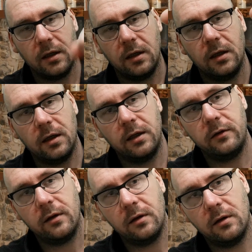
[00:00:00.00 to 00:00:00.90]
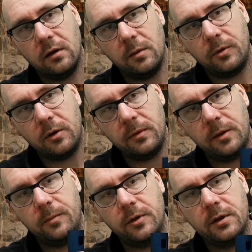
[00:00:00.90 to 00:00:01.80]
and in the bottom of the
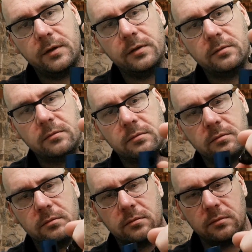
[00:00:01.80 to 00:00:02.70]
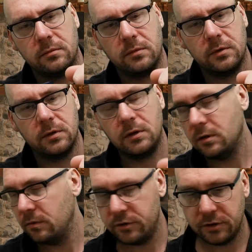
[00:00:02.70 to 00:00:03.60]
pod,
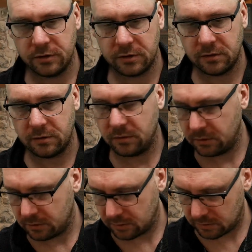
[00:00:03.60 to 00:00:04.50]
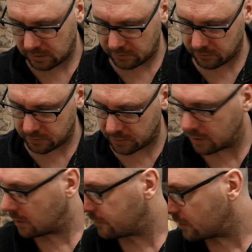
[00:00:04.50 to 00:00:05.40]
which is absolutely
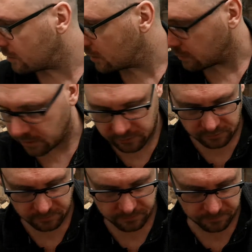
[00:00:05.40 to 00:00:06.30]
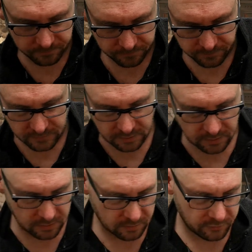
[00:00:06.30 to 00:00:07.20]
covered in liquid,
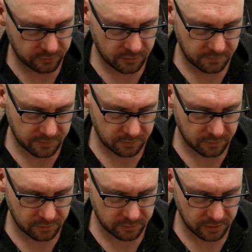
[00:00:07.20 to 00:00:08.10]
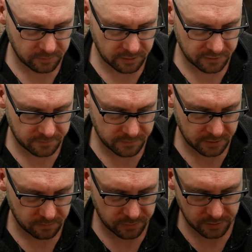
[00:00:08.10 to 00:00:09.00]
there's something not right with this
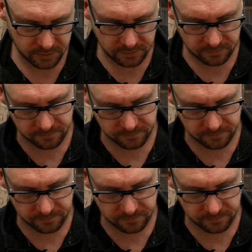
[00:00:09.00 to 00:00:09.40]
fucking pod.